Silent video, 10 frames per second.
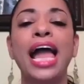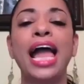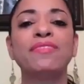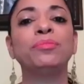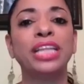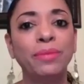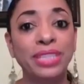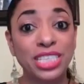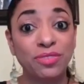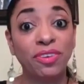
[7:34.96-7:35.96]
have him play
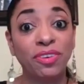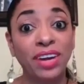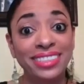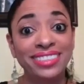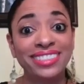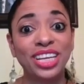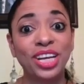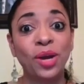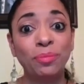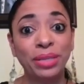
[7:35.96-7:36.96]
with his friends,
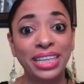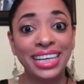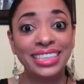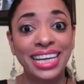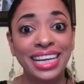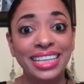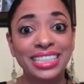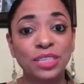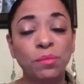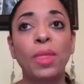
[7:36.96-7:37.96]
go on play
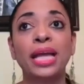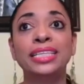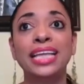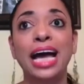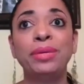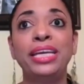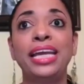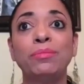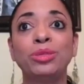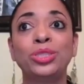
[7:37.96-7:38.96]
dates, not being
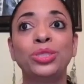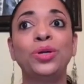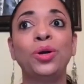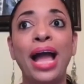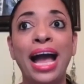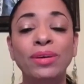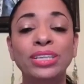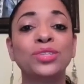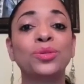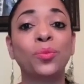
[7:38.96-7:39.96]
able to go out
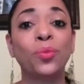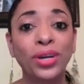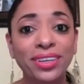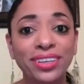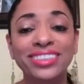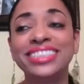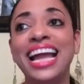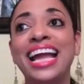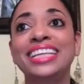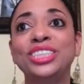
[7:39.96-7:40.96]
into the world
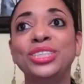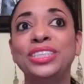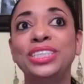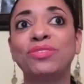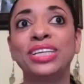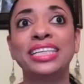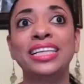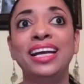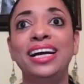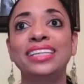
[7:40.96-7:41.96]
and to
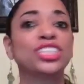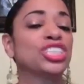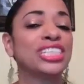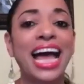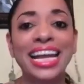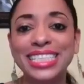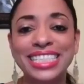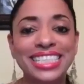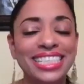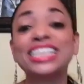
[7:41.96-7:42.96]
different, the
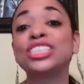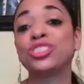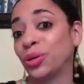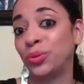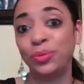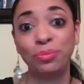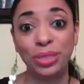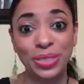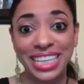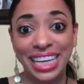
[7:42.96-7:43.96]
Science Central
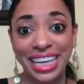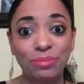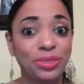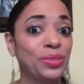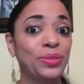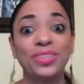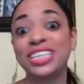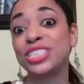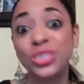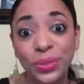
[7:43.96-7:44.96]
Museum, to
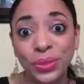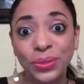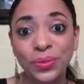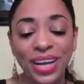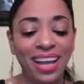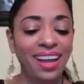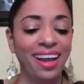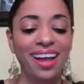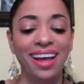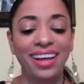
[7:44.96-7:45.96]
the zoo,
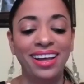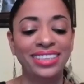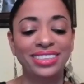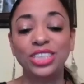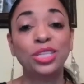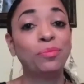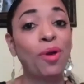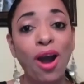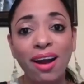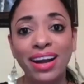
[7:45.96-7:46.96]
to the
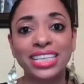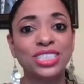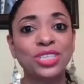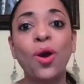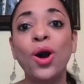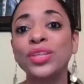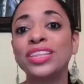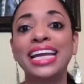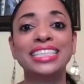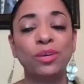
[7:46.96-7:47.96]
parks, to all
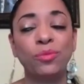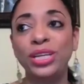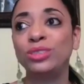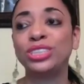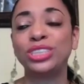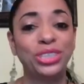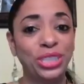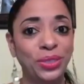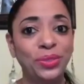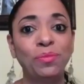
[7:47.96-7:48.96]
the things that we used to
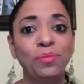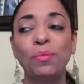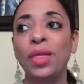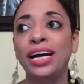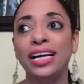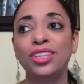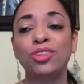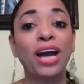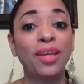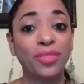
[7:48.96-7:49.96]
do
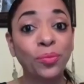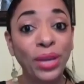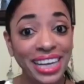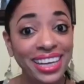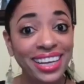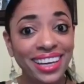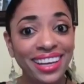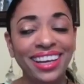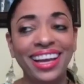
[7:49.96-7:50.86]
throughout the week.